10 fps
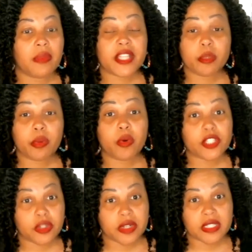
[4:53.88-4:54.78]

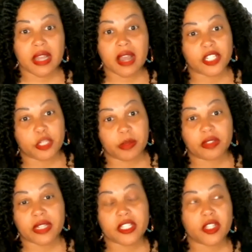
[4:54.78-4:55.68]
supports students' knowledge
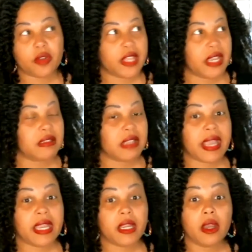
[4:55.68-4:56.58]
building. So things
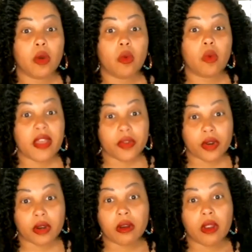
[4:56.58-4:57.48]
like
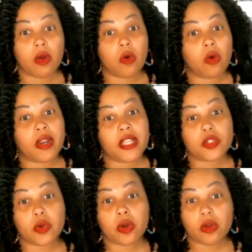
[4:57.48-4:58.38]
weather or
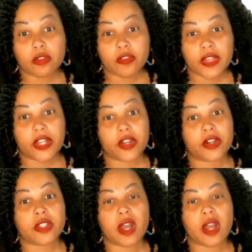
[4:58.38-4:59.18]
historical figures.